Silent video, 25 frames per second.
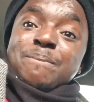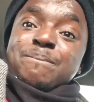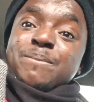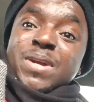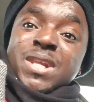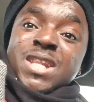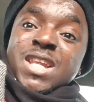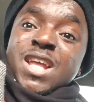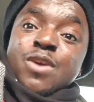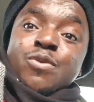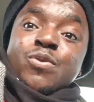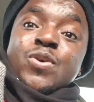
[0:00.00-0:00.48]

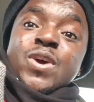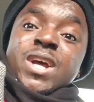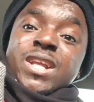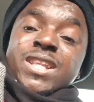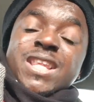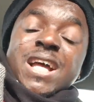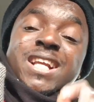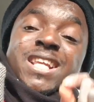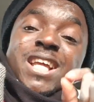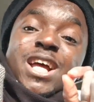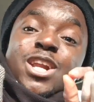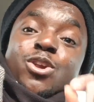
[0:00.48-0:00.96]
believe
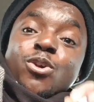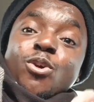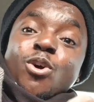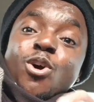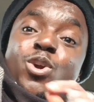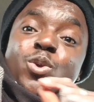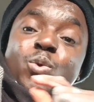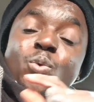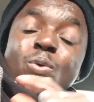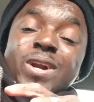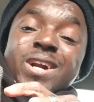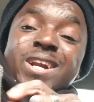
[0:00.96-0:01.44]
that the
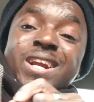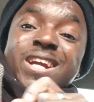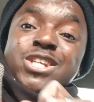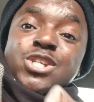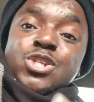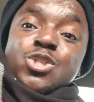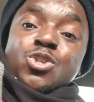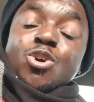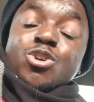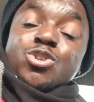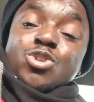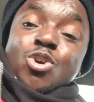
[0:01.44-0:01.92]
Lord will
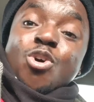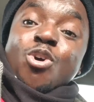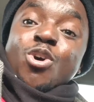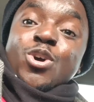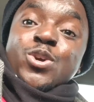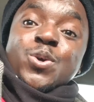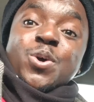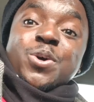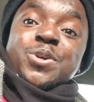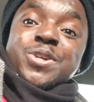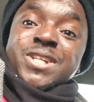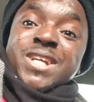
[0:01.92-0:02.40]
restore
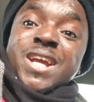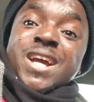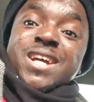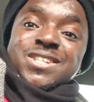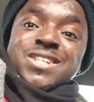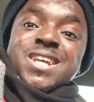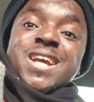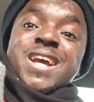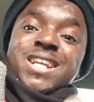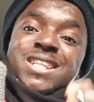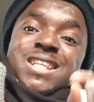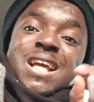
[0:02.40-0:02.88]
all your
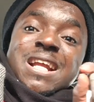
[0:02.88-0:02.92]
years.